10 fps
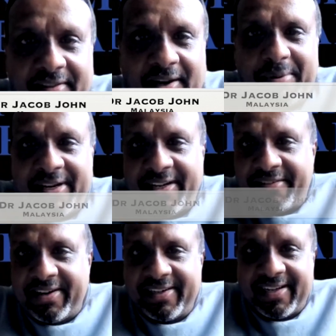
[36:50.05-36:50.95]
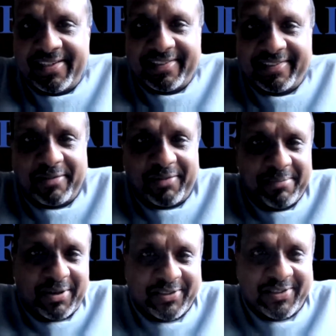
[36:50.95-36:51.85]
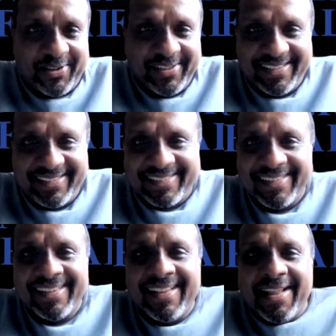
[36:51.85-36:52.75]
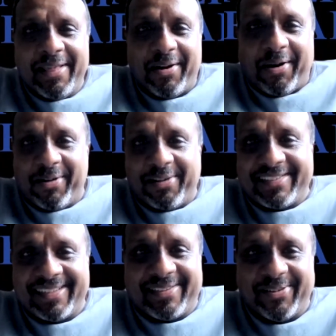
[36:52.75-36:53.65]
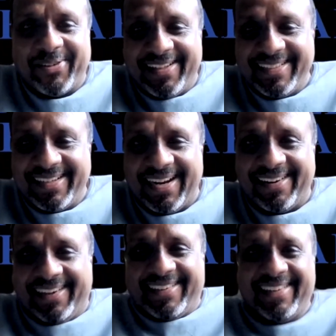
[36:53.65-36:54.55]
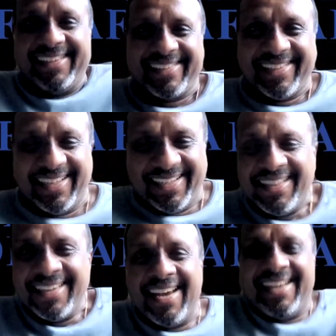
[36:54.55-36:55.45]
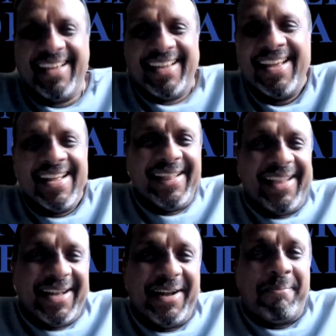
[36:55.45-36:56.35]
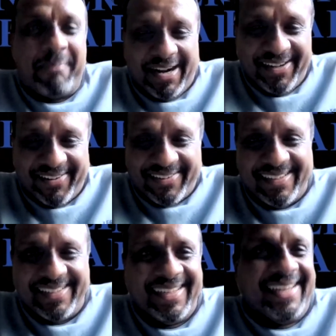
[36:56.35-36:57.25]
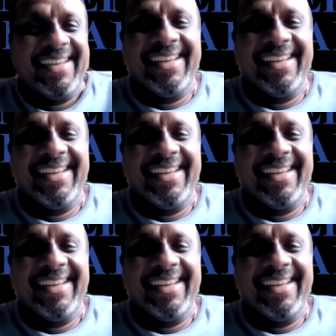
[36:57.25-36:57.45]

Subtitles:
3 pediatric dentists and 1 prosthodontist. The closest to the geriatric is the minority.